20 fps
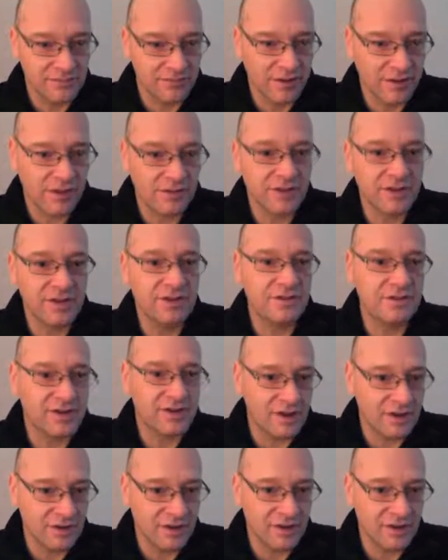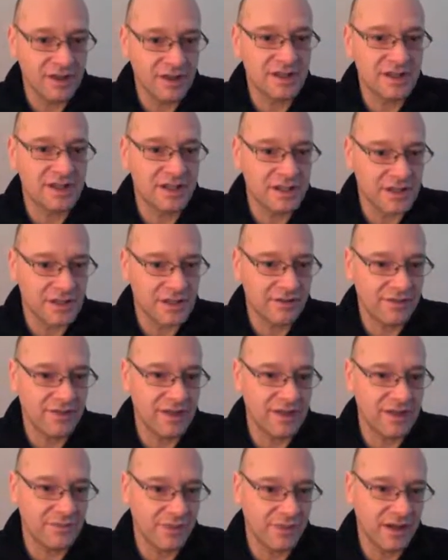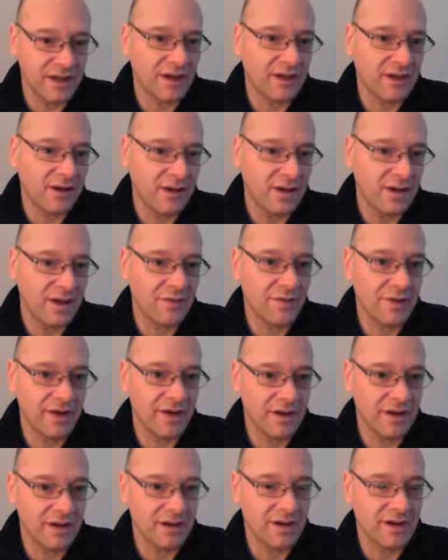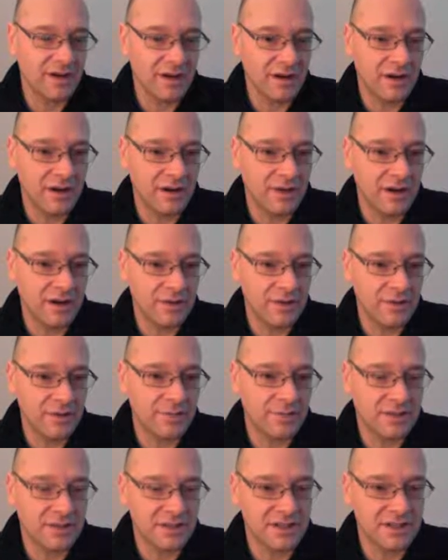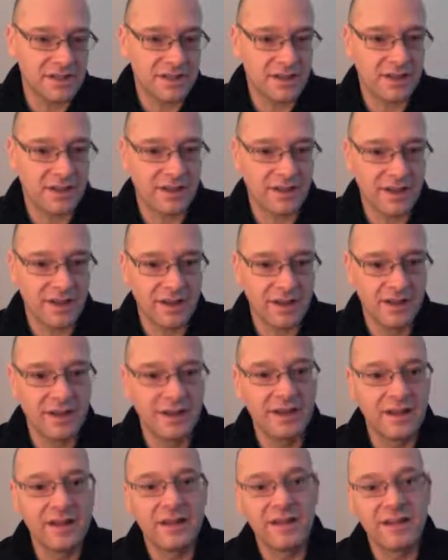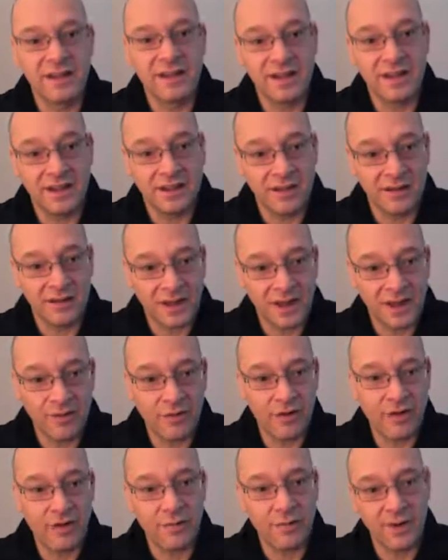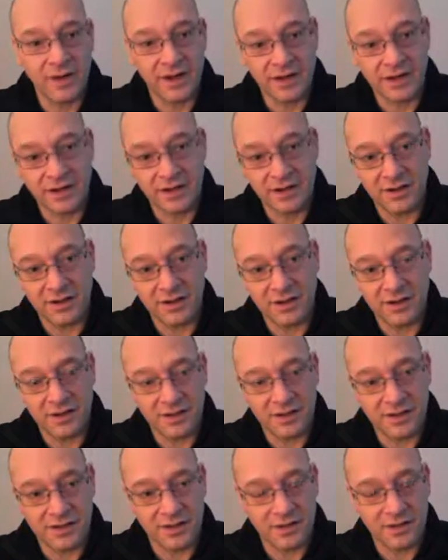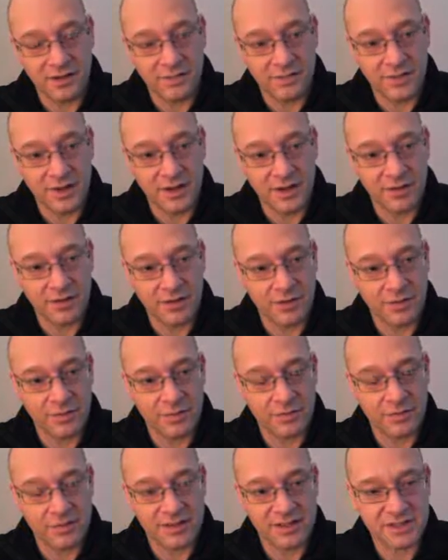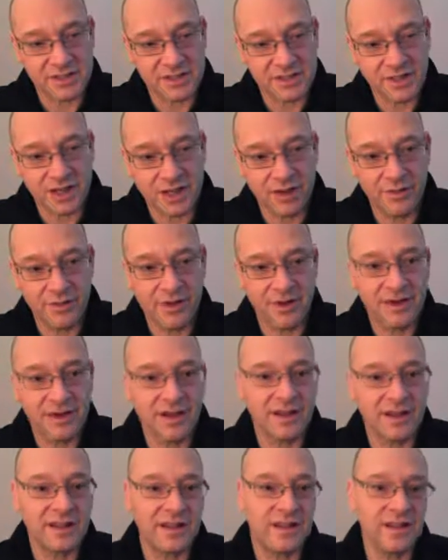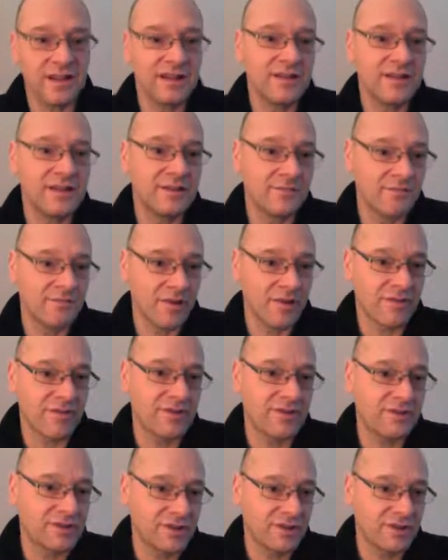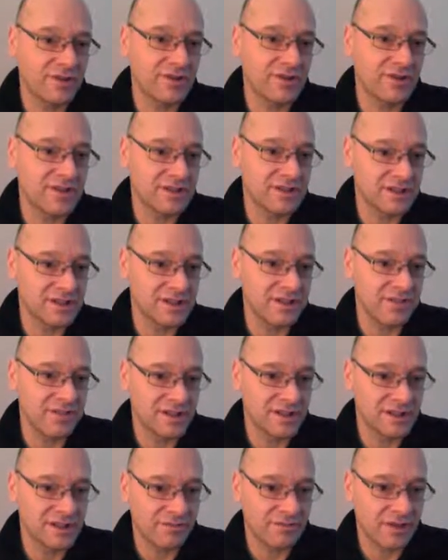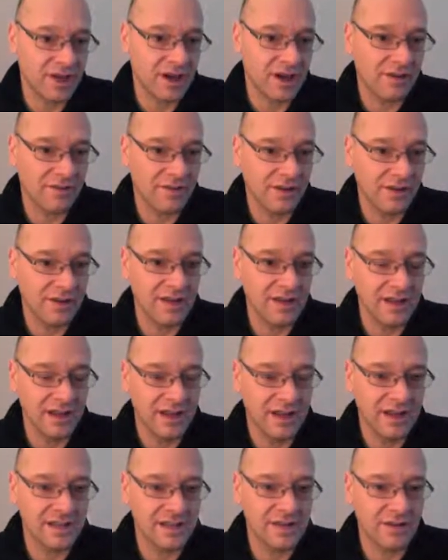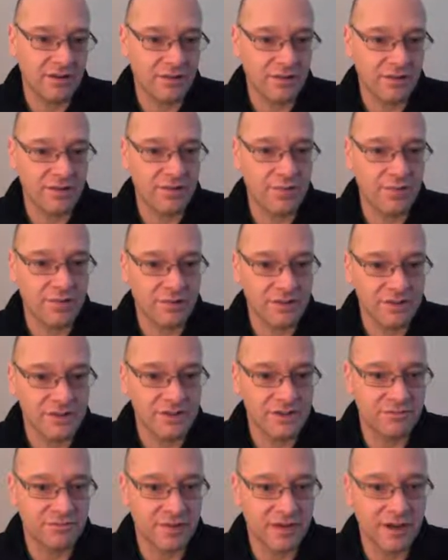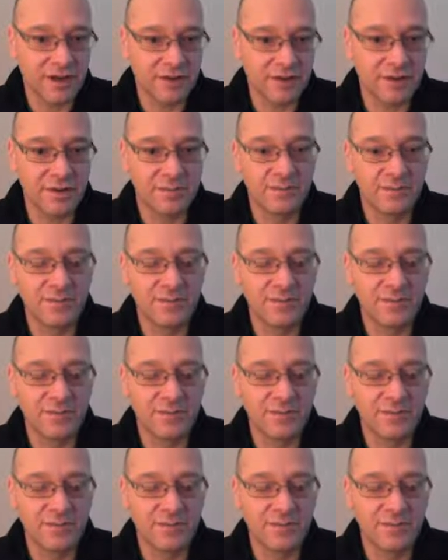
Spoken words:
revenues and earnings and its dividends being higher when iron ore prices are higher. They're lower when iron ore prices are lower, and then revenues and earnings and dividends recover as iron ore prices recover.